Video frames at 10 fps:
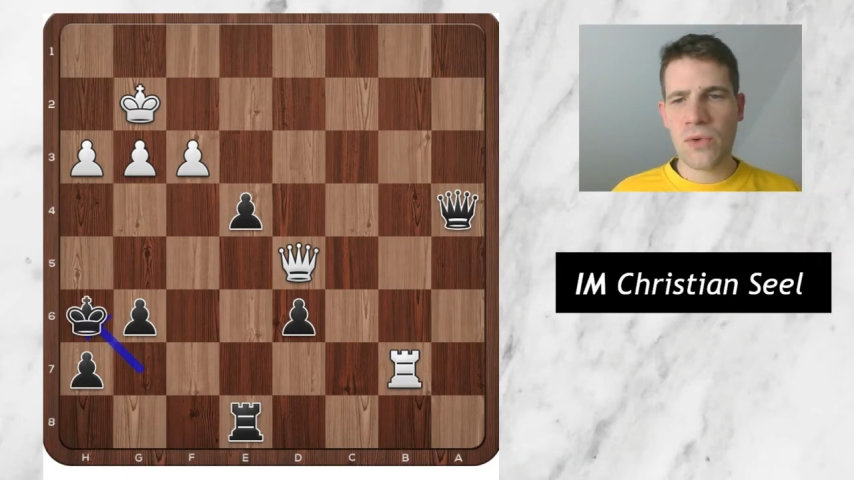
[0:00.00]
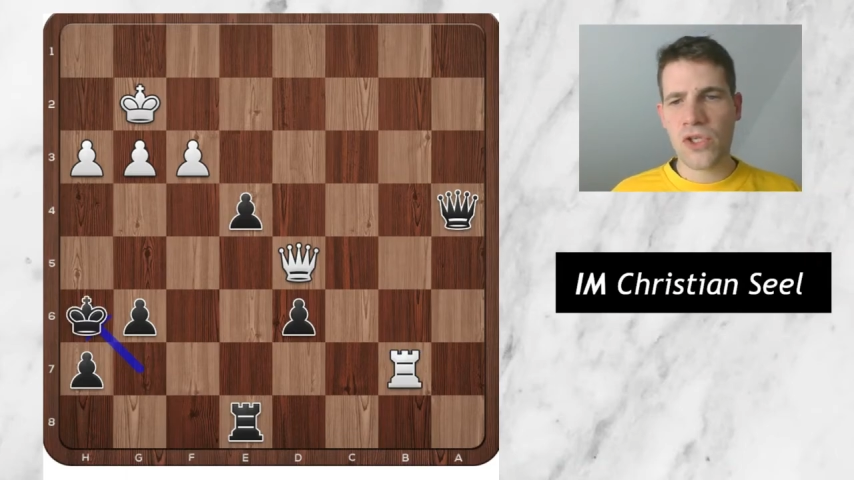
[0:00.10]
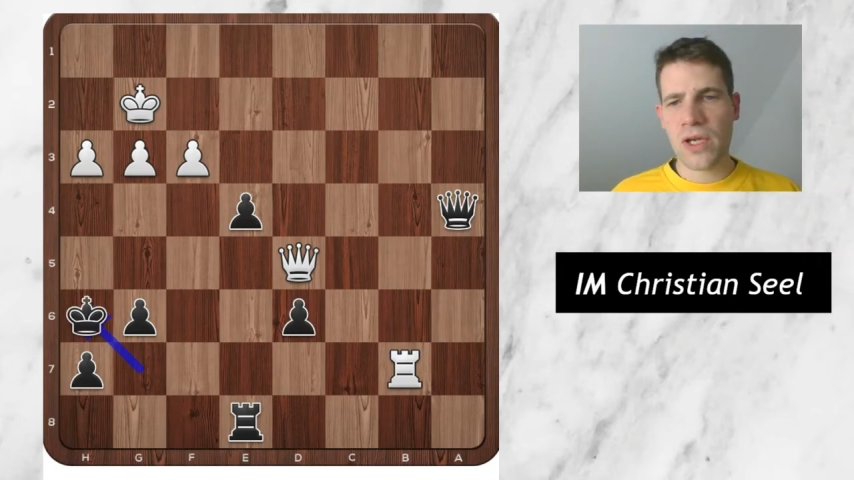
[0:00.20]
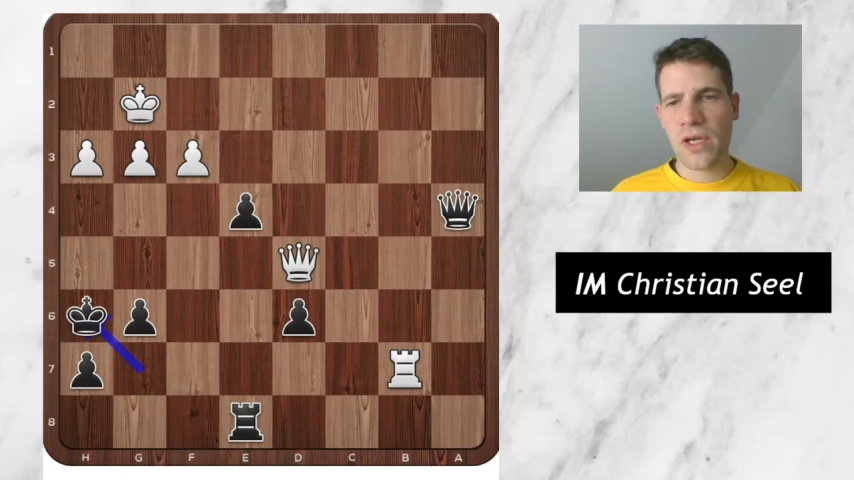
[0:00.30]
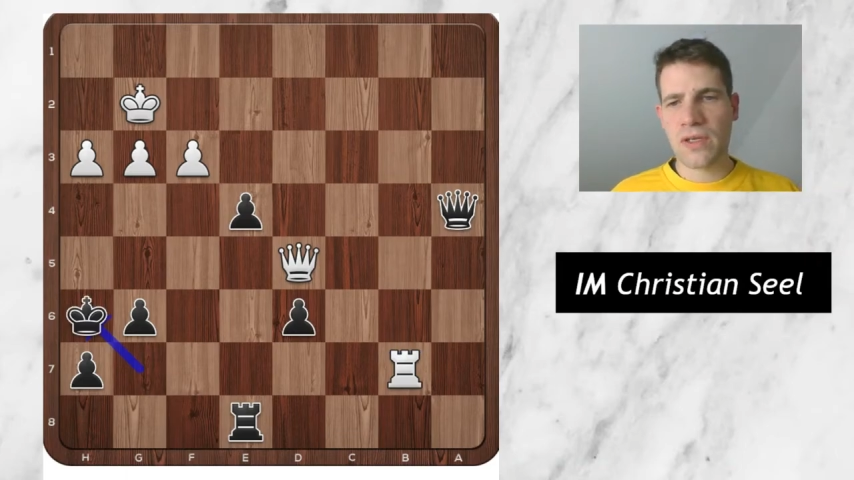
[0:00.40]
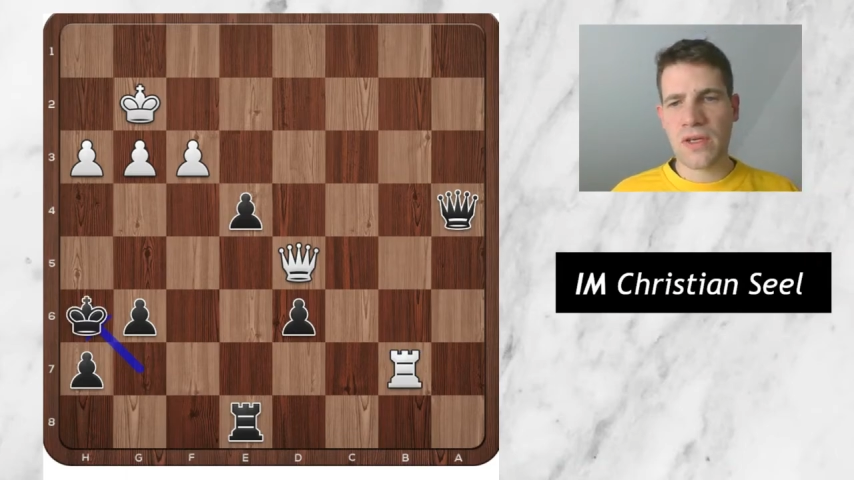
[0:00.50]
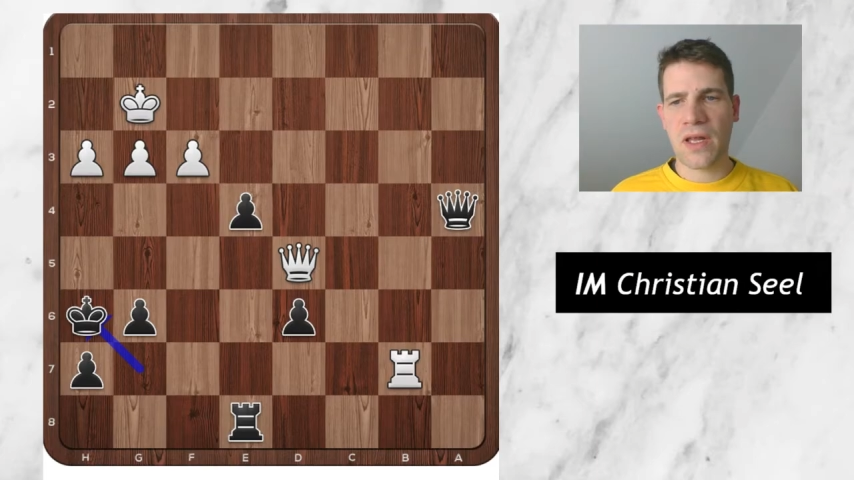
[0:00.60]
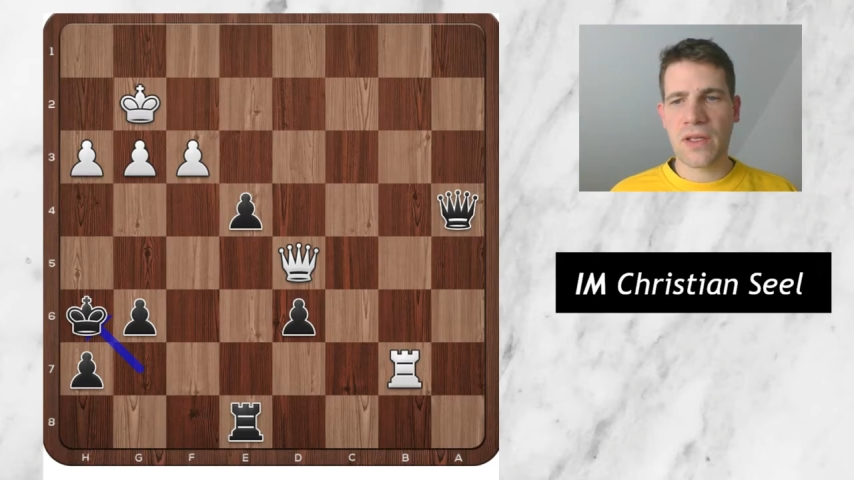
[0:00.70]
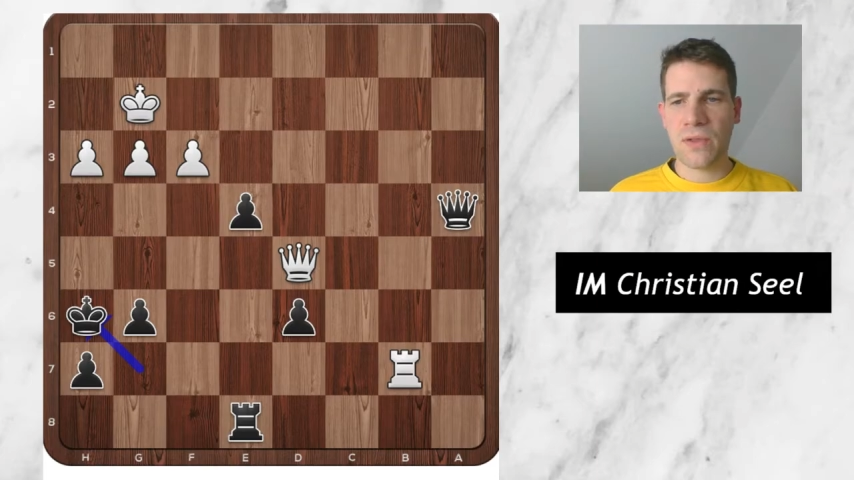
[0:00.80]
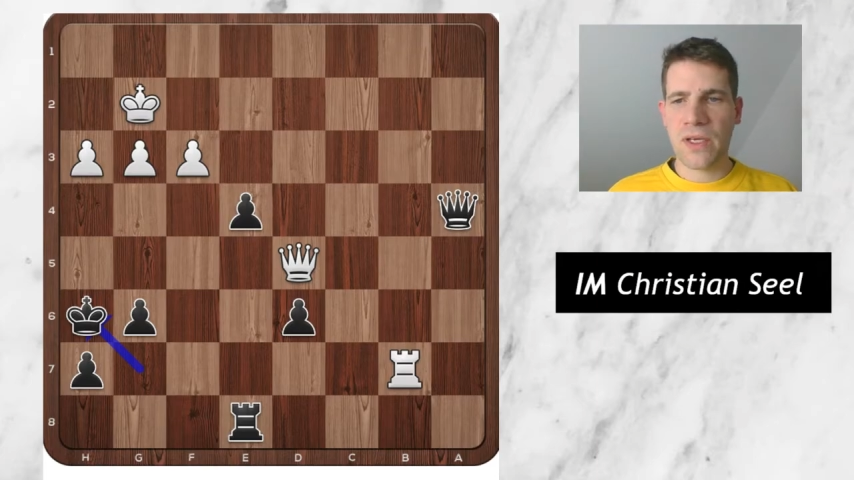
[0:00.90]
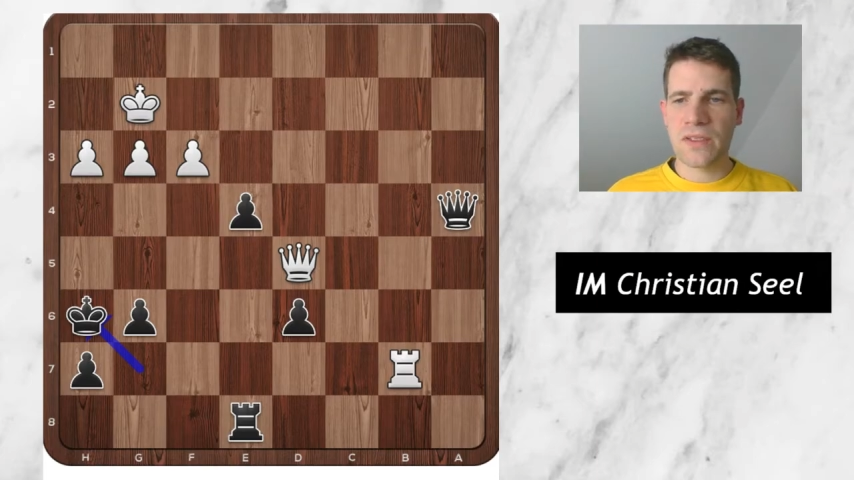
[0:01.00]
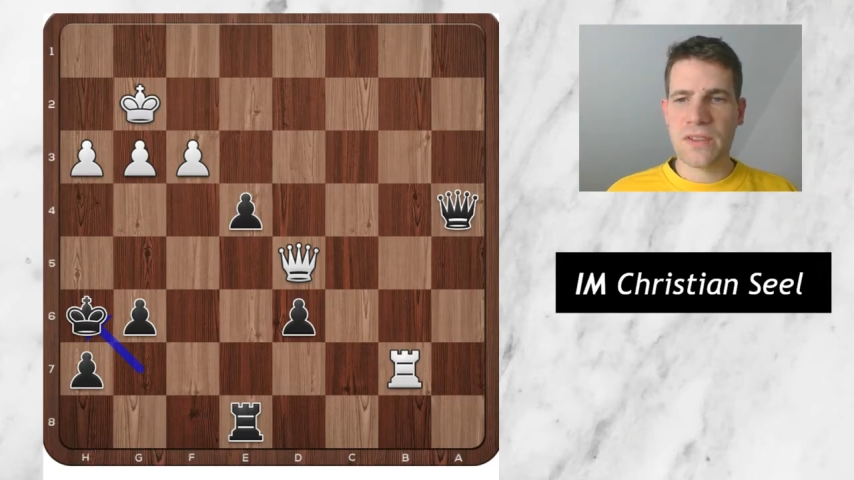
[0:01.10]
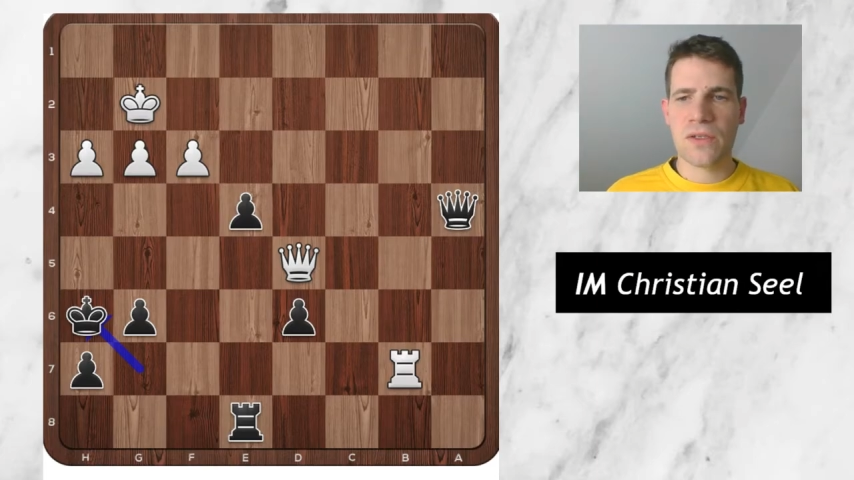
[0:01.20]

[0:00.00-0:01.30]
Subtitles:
which I had calculated,